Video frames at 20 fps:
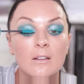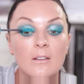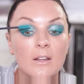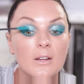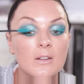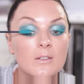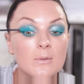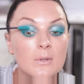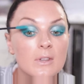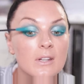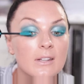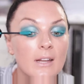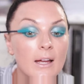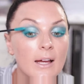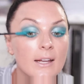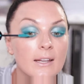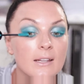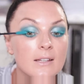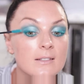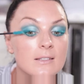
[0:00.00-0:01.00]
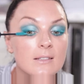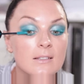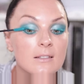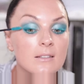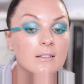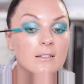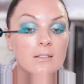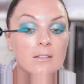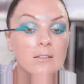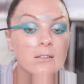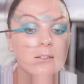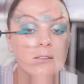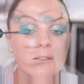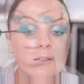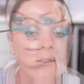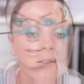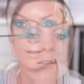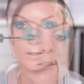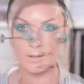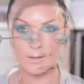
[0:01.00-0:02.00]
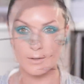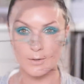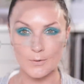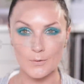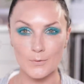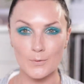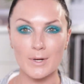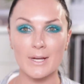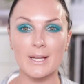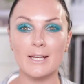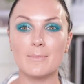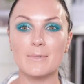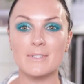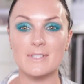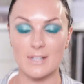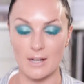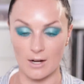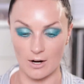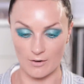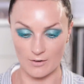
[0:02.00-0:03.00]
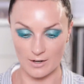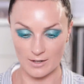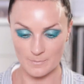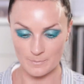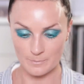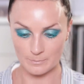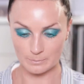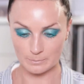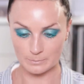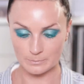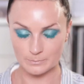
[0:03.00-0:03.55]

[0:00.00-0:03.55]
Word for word: Those were the days. Green mascara.